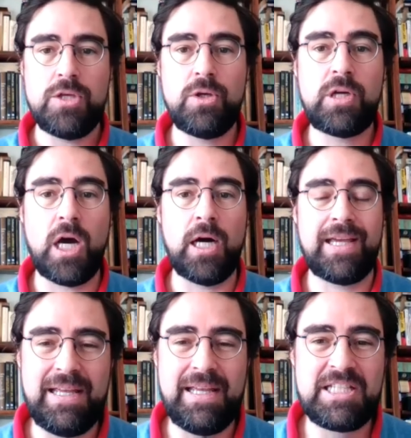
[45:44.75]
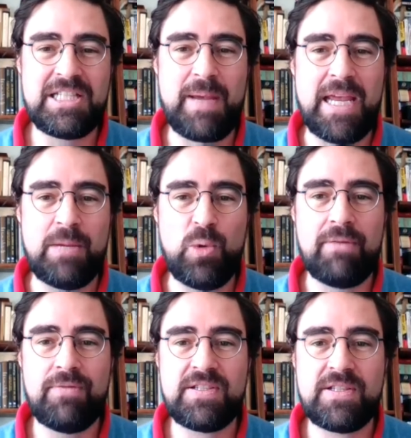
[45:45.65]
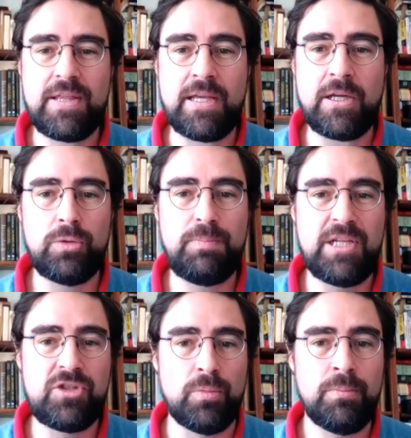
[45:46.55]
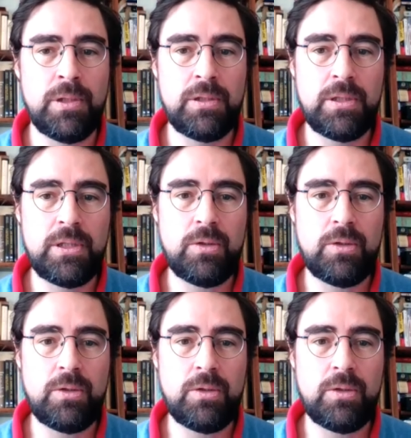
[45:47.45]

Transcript: you can't in spain we have this thing called Bizum